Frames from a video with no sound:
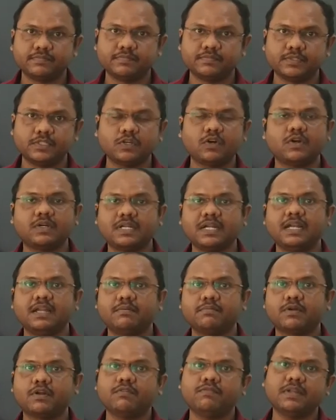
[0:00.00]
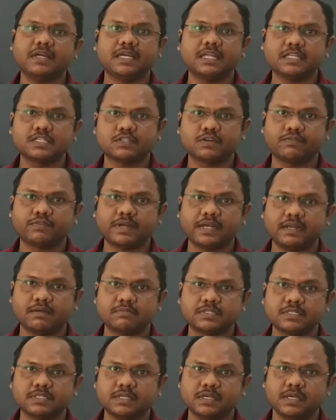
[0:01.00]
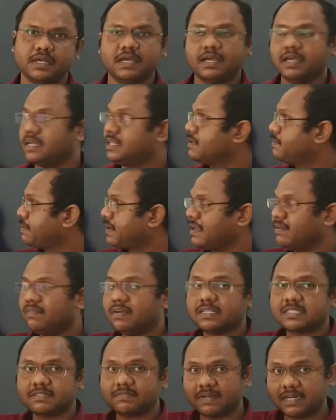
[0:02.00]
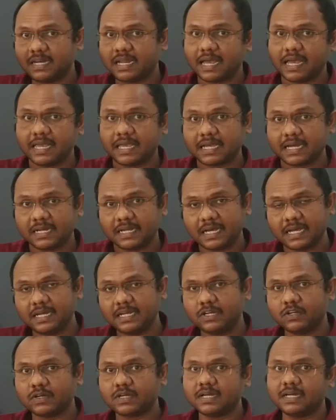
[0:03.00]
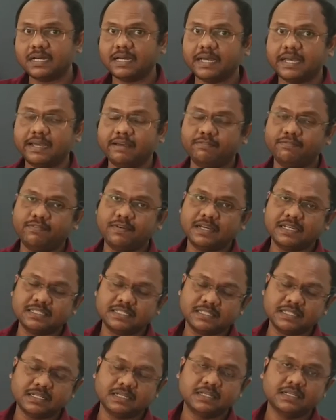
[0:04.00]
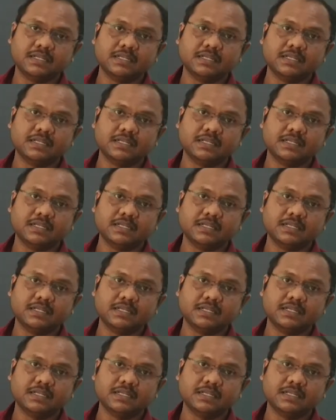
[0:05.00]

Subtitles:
Total number of degrees of freedoms. In the previous one, I took a F as a